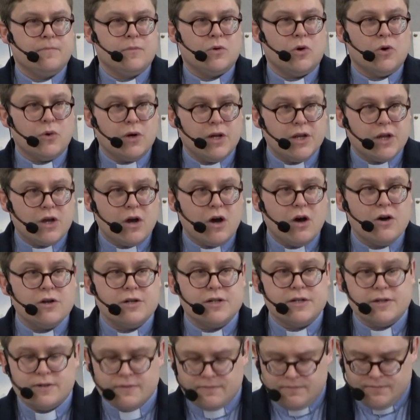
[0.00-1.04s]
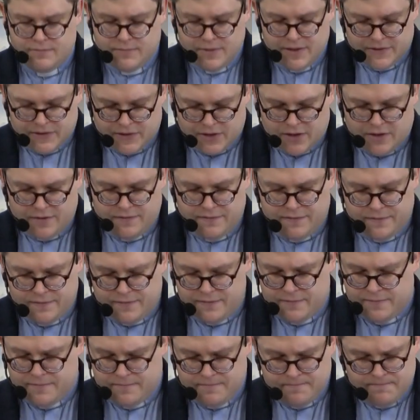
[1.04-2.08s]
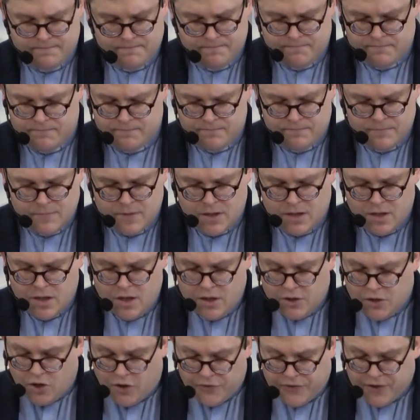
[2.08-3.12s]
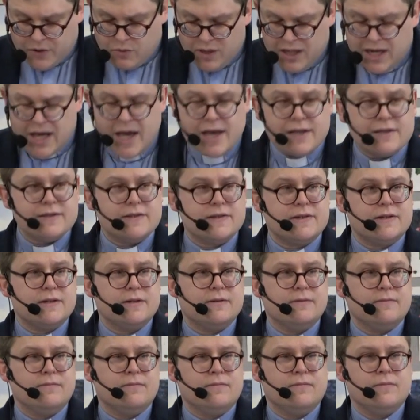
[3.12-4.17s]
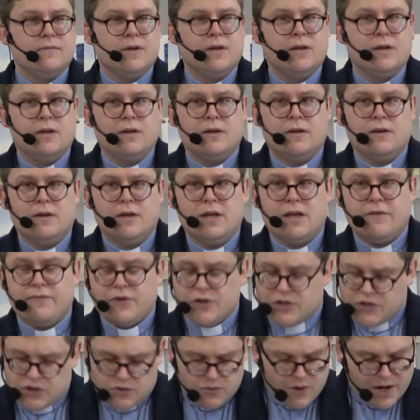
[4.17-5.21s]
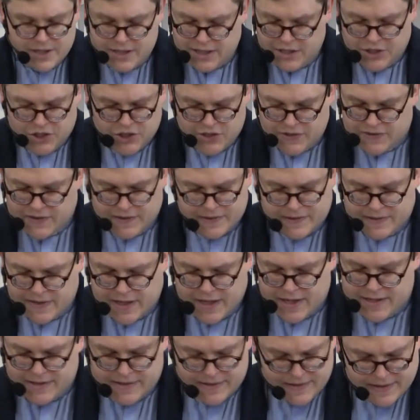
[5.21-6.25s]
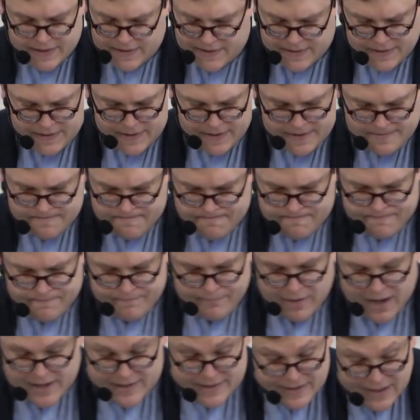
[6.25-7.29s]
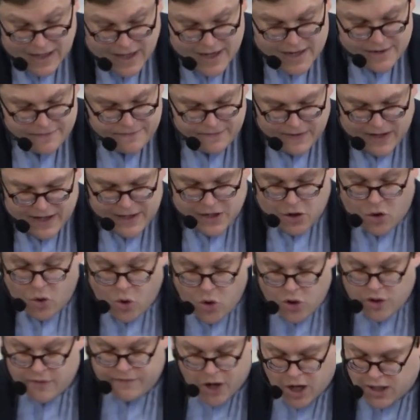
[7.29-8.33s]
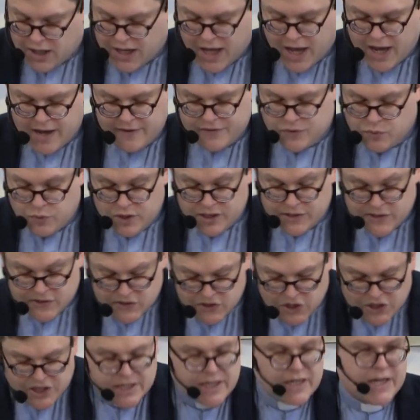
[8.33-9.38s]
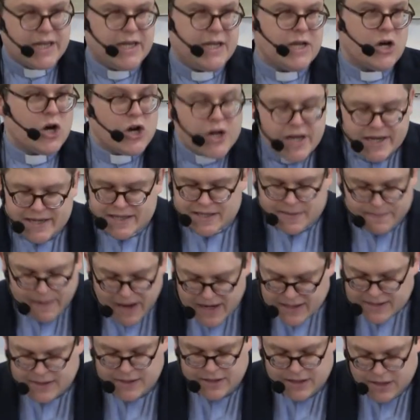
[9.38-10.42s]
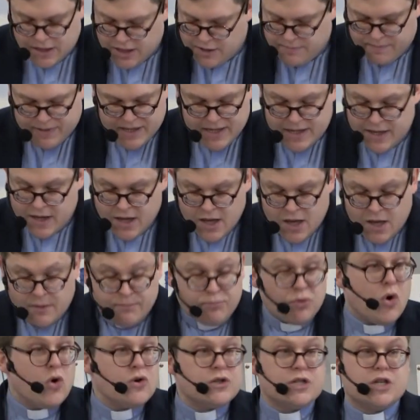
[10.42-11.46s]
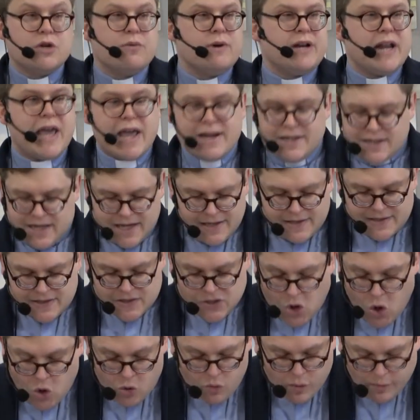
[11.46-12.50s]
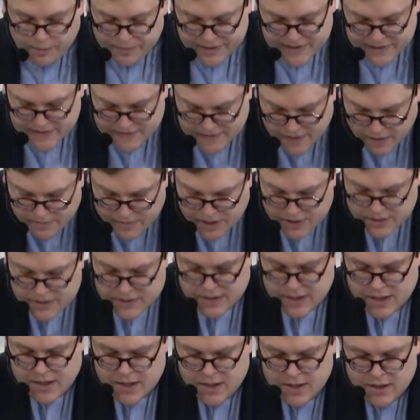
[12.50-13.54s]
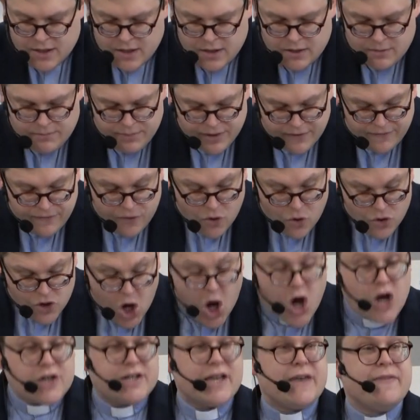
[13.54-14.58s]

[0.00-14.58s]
Only God is enough. Nothing will last. In verse 20, Jesus says, this man's life, like all of our lives, will suddenly, unexpectedly be brought to an end. His soul will be summoned before God.